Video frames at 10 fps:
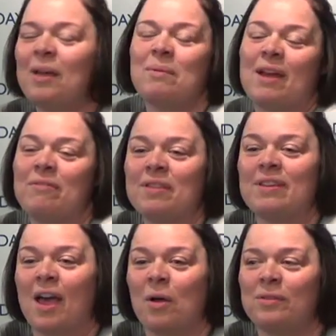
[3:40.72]
like with
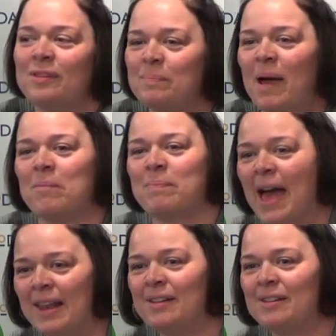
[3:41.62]
everything else, it's about
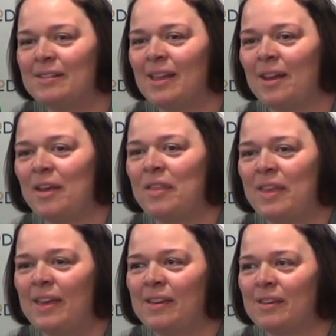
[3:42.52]
balance. And I
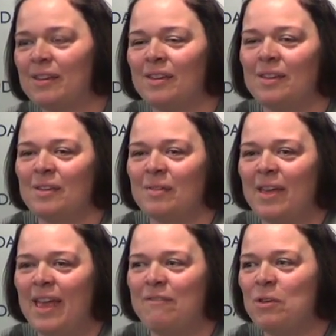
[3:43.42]
think
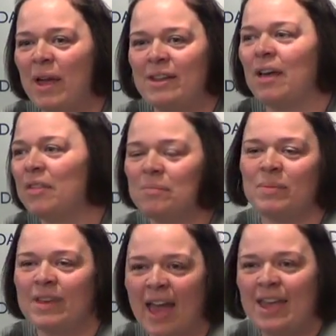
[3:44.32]
if you ate nothing
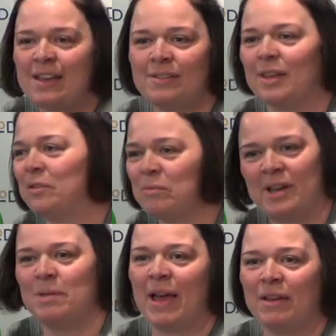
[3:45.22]
but cakes, it's
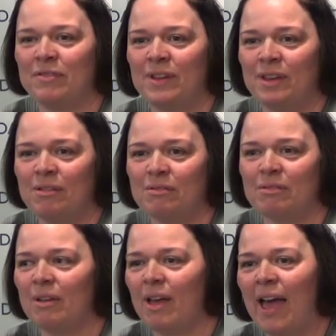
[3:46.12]
really bad for you.
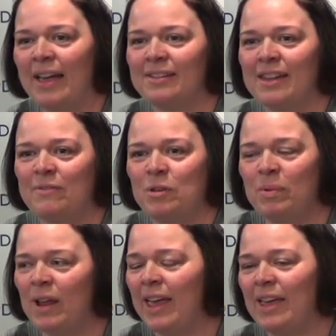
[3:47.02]
And if you
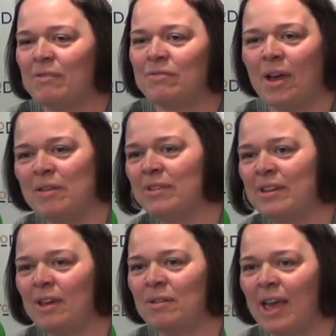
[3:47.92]
play violent
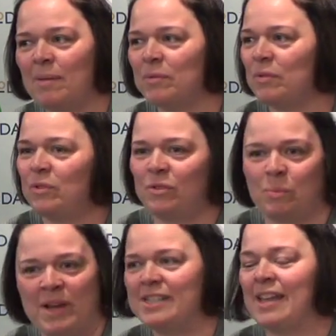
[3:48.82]
video games for
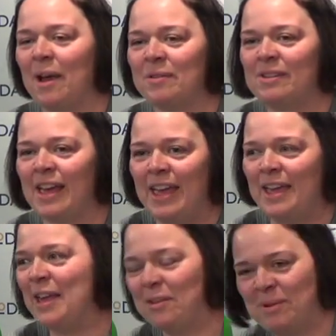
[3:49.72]
20 hours a day,
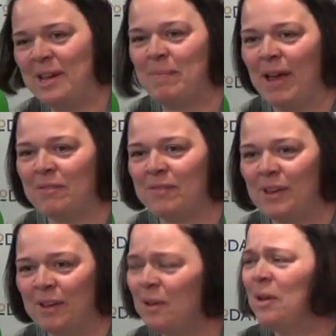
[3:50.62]
it's really bad for
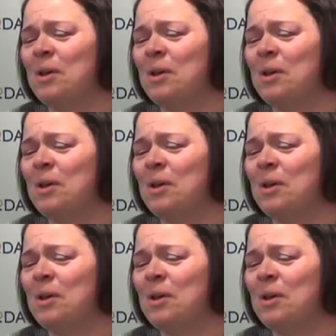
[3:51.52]
you.